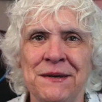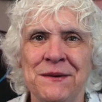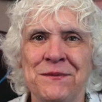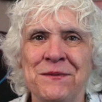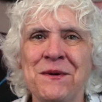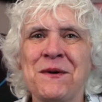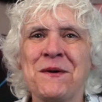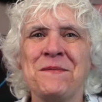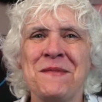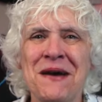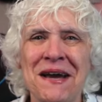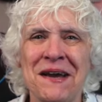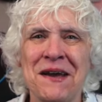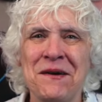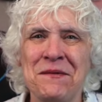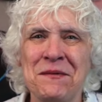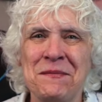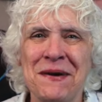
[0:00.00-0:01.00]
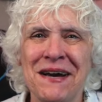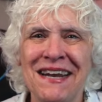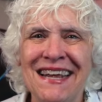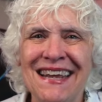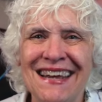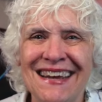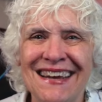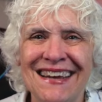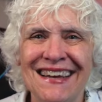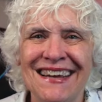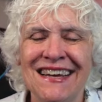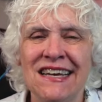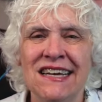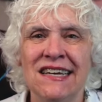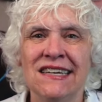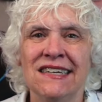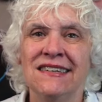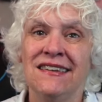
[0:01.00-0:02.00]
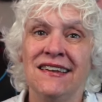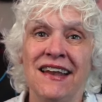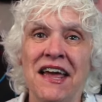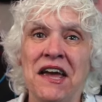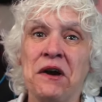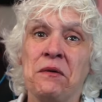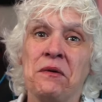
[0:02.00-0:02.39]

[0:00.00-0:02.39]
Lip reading: Welcome back, everybody. Today